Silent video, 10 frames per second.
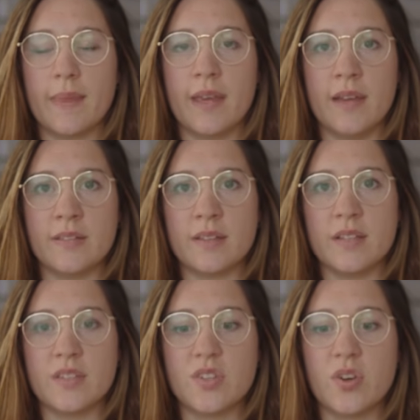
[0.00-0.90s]
And
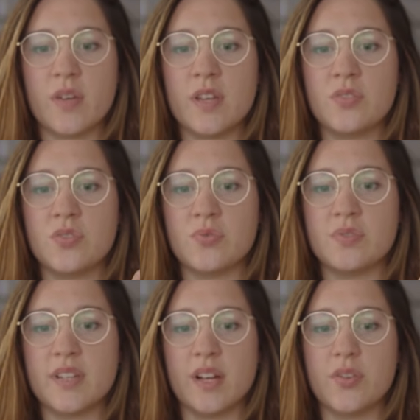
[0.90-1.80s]
it's going to
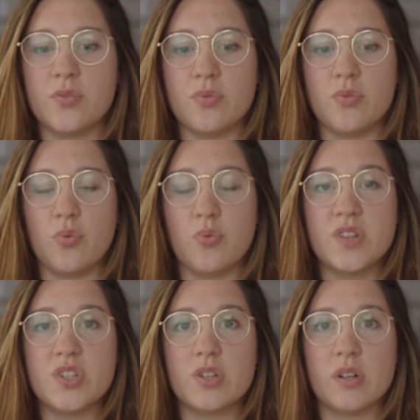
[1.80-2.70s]
tell you
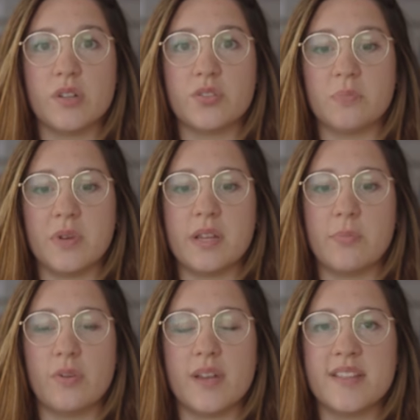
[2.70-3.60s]
which color to
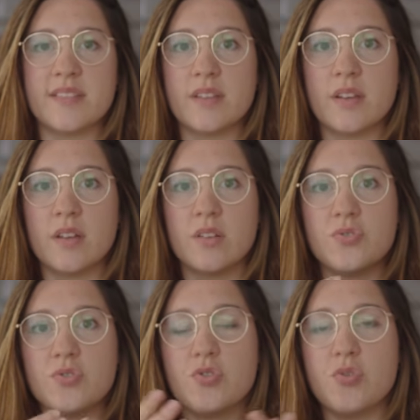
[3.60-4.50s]
manipulate
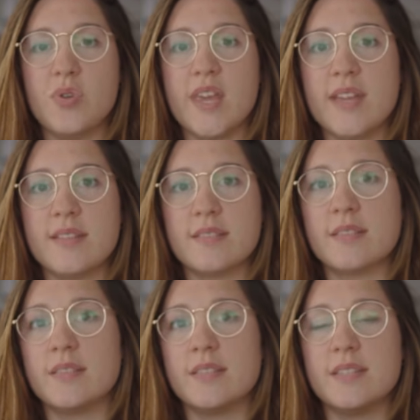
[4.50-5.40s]
to create
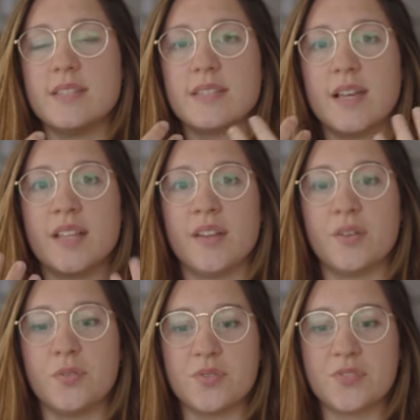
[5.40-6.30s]
this
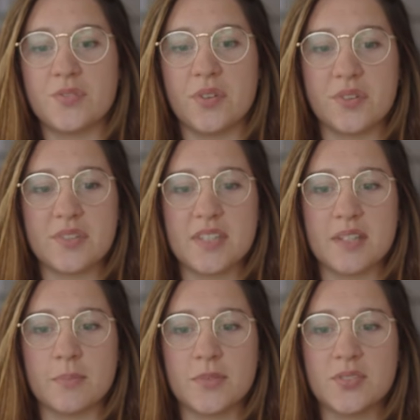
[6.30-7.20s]
analogous color
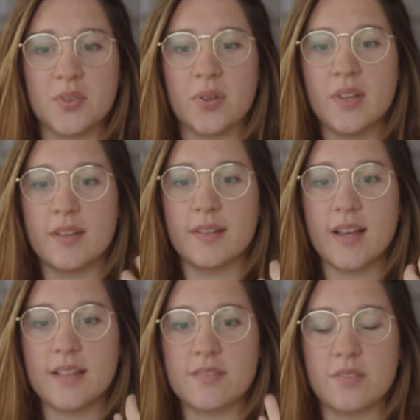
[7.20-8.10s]
scheme. So
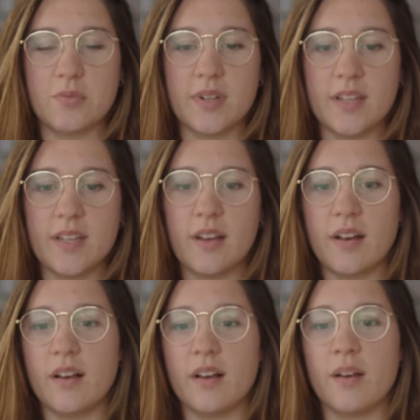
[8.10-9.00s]
that's really
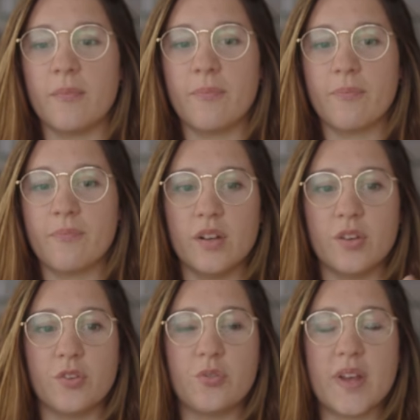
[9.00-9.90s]
a
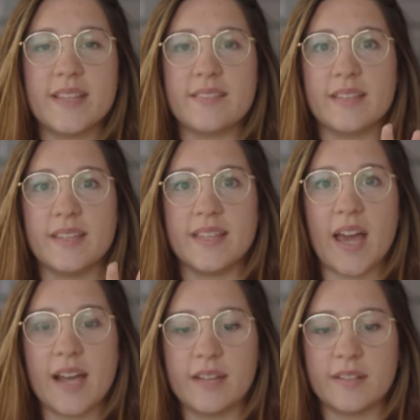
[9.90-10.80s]
great
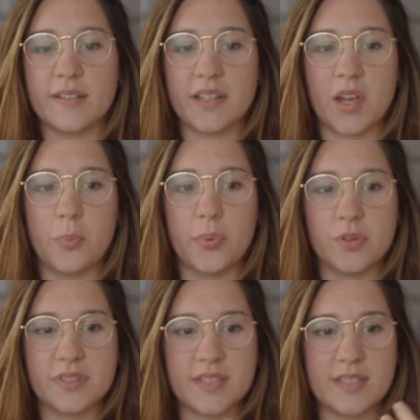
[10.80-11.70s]
guide that I
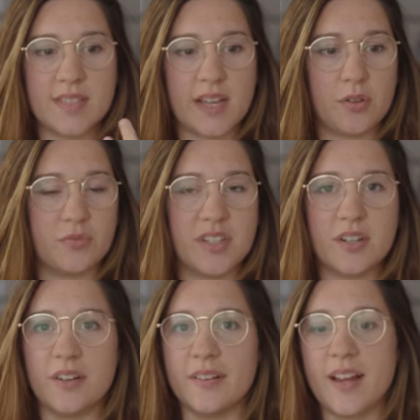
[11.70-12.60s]
built inside of the
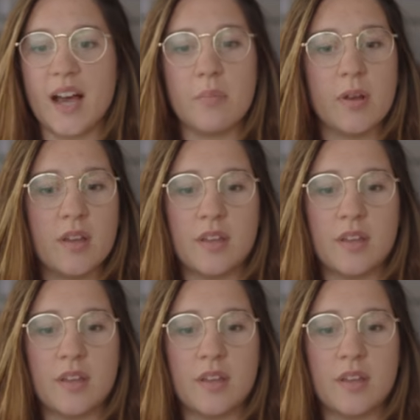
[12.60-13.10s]
Color Lab.